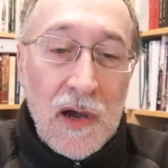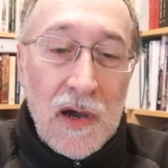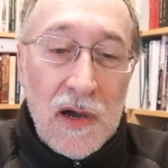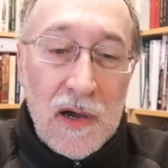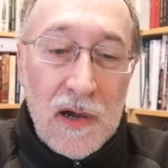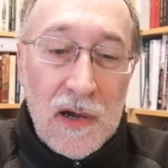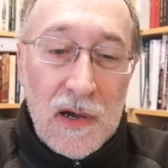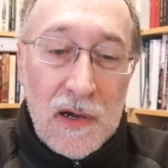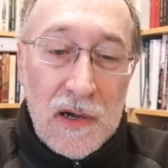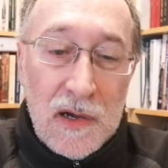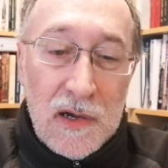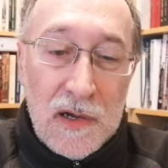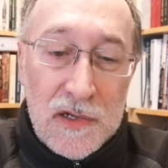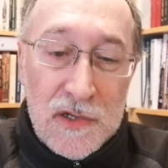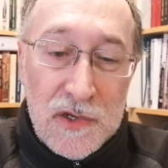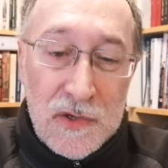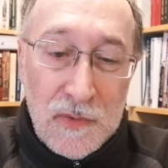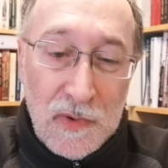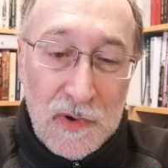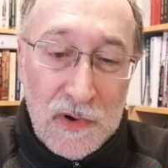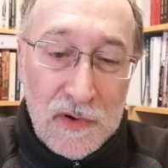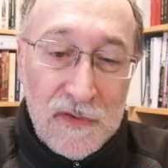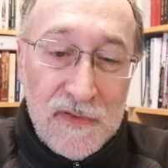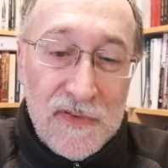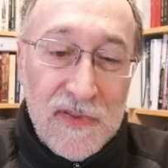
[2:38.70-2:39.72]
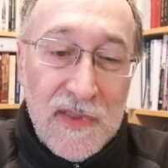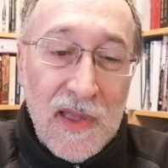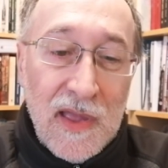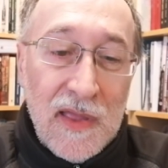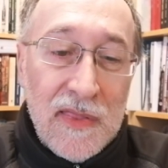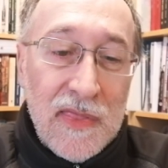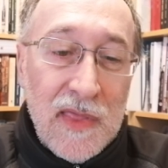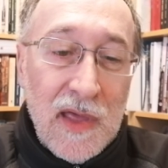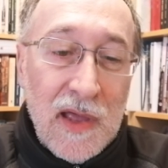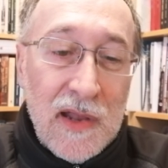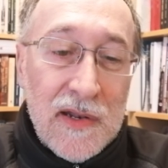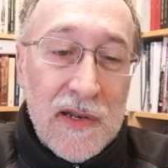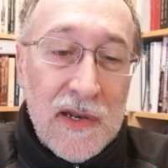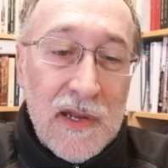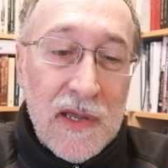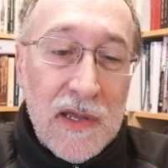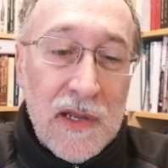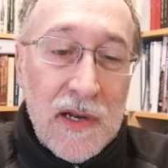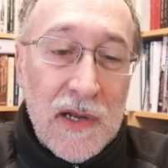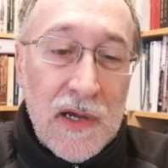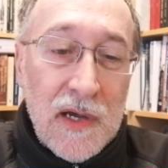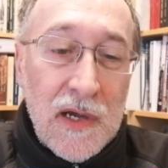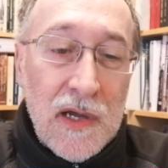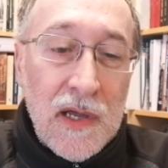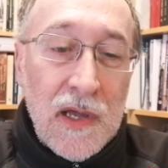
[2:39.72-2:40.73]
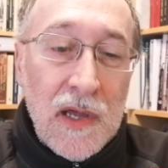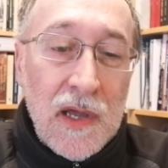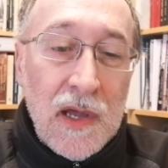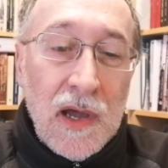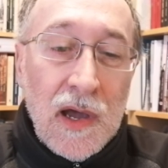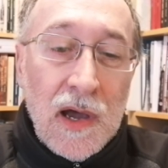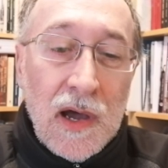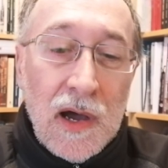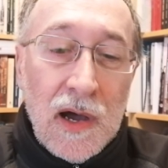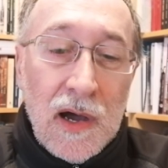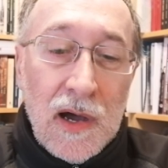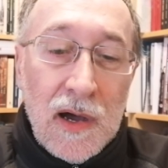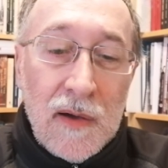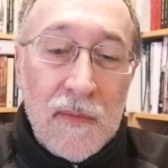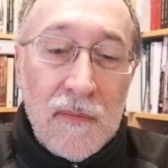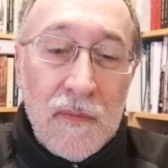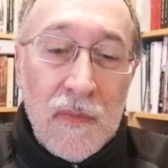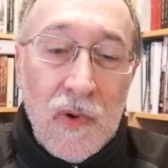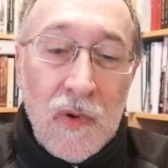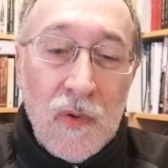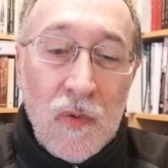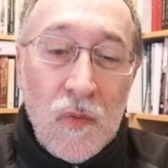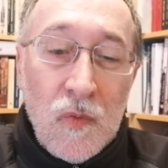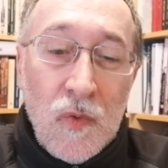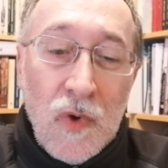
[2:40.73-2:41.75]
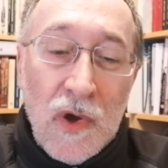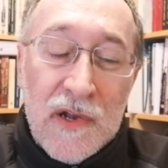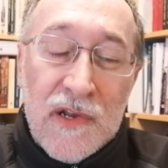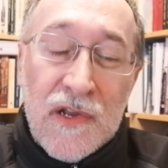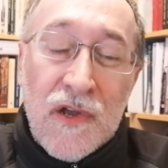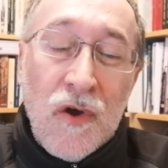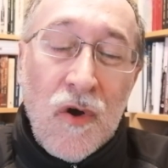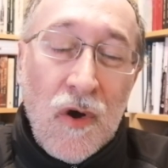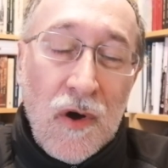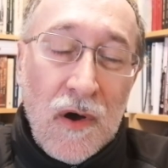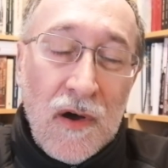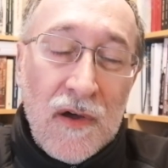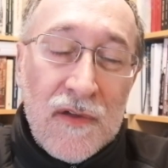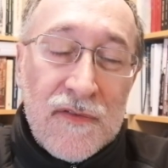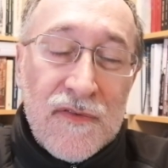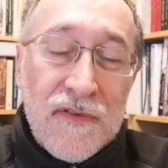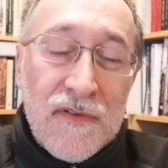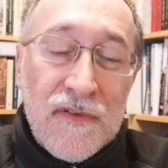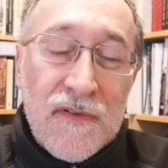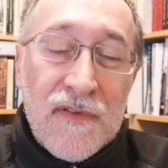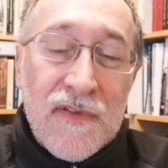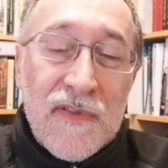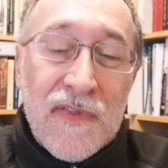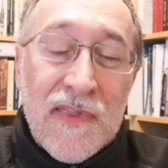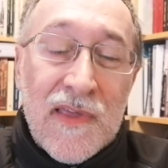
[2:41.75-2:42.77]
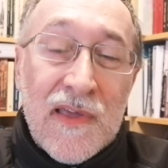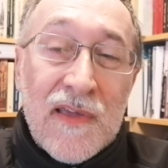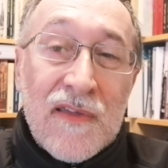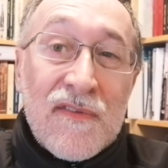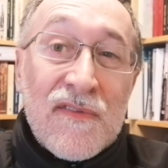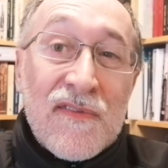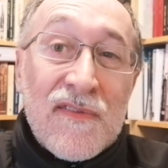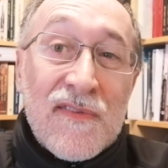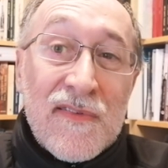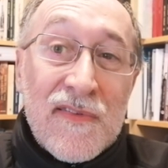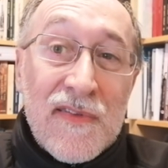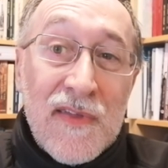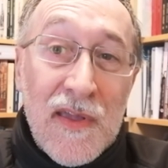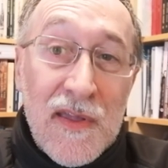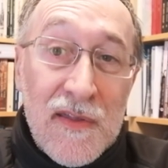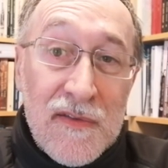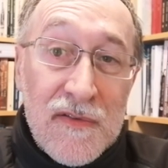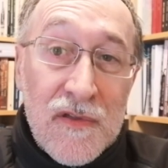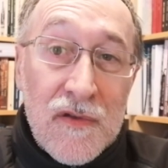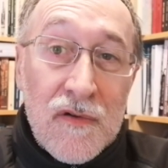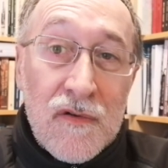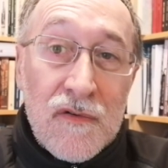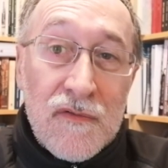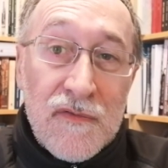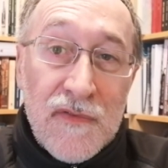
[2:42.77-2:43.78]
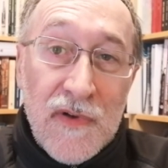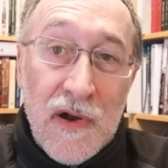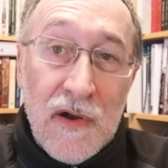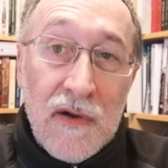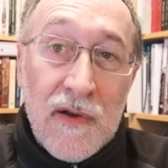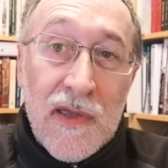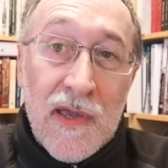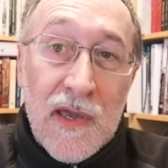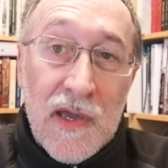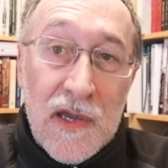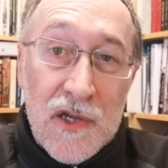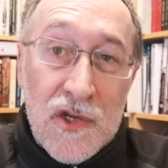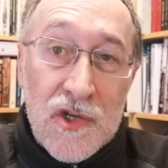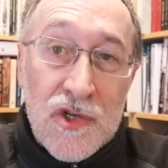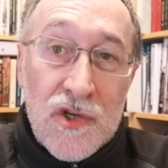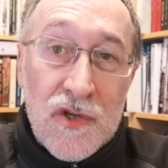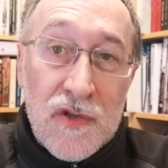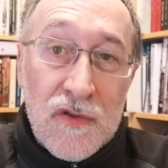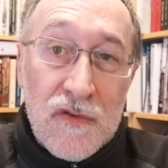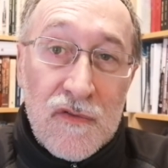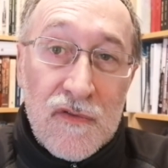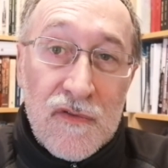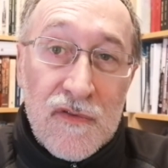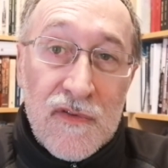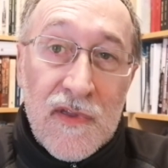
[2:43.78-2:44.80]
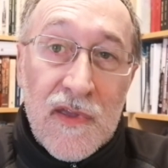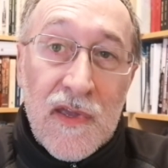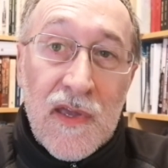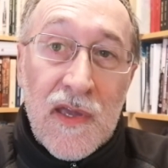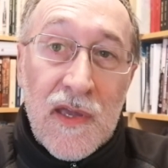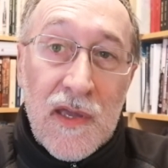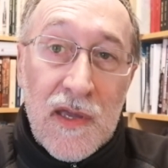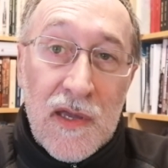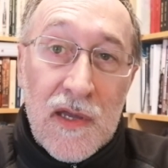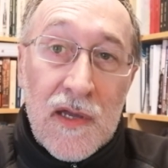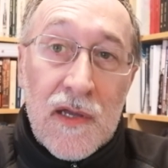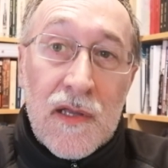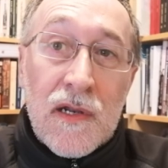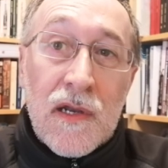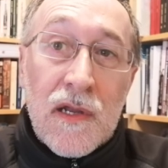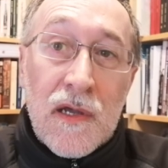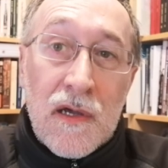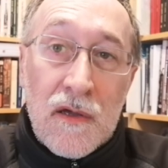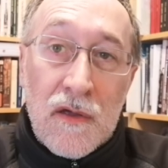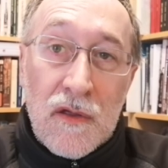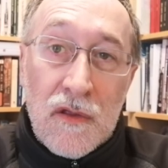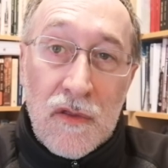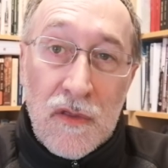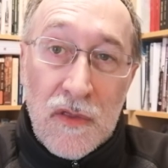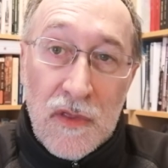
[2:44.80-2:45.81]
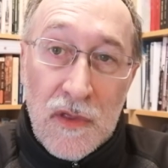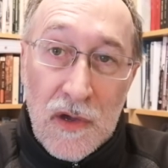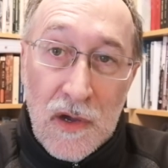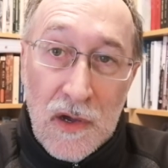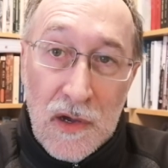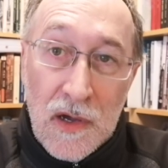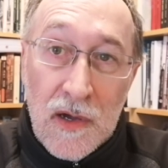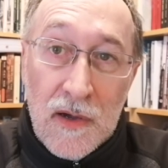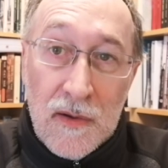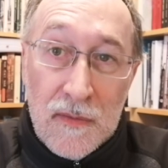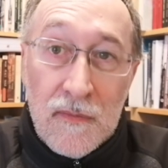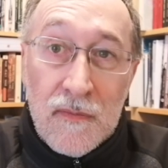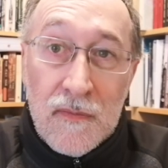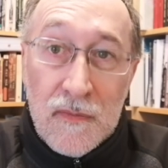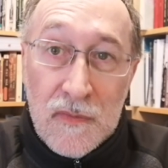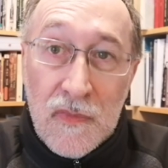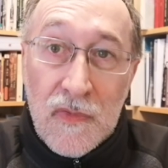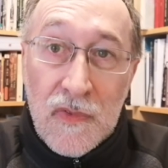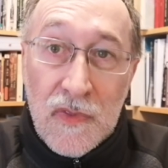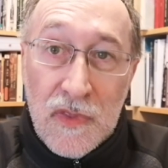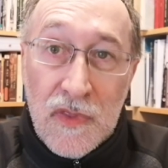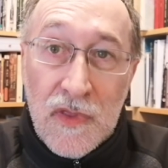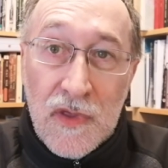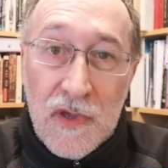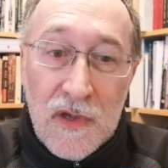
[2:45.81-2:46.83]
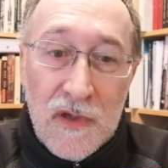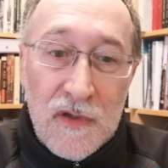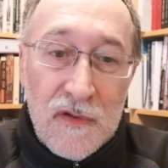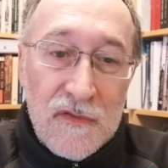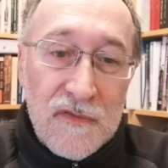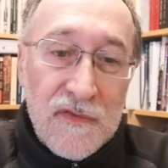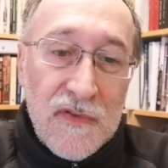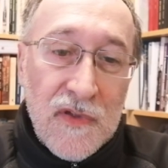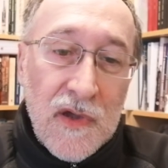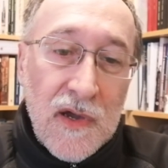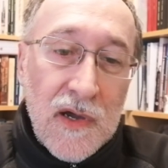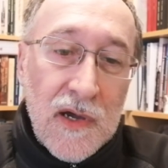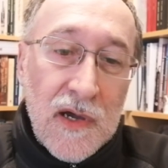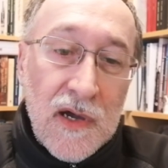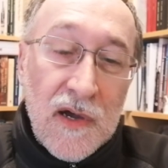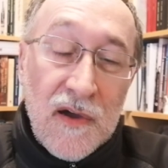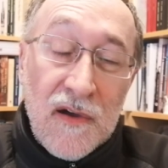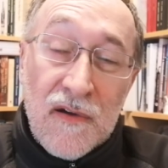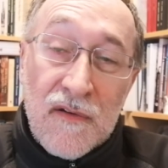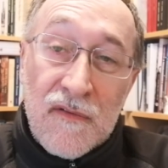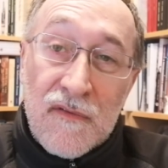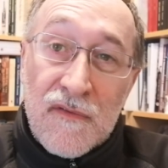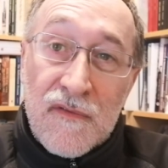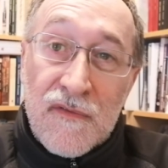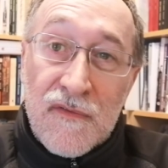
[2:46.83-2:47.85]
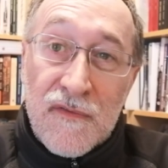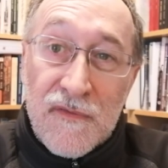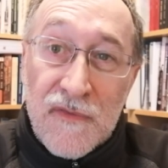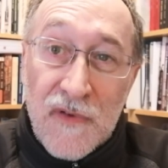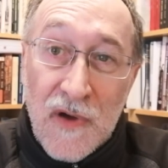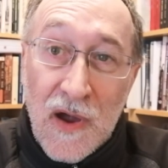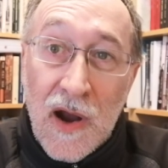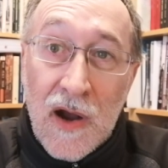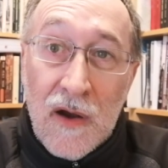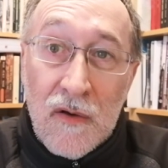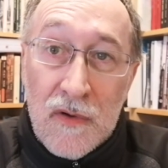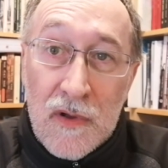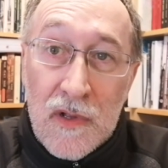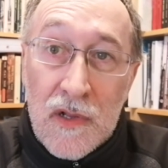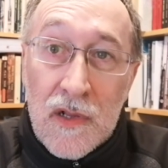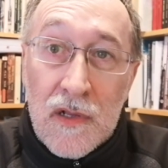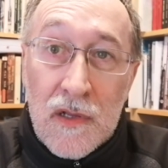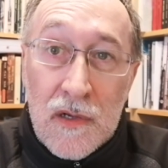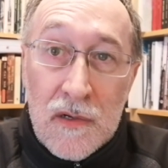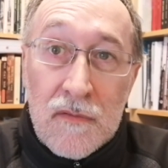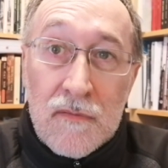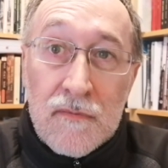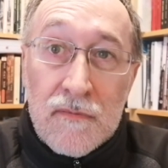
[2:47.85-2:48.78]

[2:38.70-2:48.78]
uh, to understand that data, um, what causes the seasonal variations in um, these uh, viral